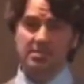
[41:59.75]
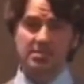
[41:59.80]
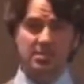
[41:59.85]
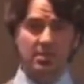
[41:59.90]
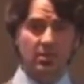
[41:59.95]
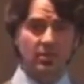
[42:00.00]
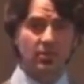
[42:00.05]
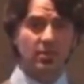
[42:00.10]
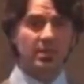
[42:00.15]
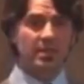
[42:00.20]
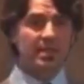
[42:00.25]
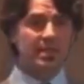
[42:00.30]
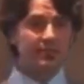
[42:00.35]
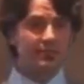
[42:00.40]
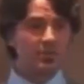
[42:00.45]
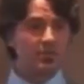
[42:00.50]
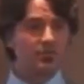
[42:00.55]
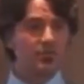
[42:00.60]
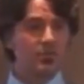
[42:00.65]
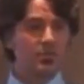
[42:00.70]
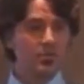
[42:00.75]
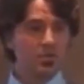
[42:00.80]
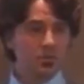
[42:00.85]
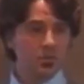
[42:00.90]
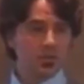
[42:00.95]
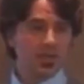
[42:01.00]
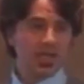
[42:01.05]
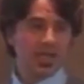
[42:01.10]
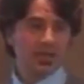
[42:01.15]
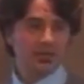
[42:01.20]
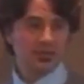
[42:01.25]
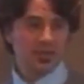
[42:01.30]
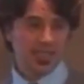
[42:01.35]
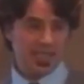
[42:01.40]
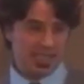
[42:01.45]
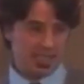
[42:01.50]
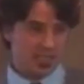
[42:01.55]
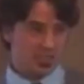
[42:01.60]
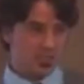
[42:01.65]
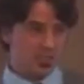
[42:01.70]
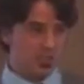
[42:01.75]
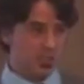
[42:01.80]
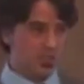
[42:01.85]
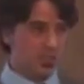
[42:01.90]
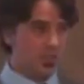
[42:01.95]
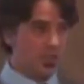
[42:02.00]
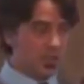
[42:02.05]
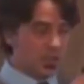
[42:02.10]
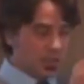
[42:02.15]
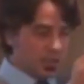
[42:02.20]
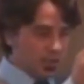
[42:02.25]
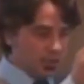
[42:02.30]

So even if you don't have cancer,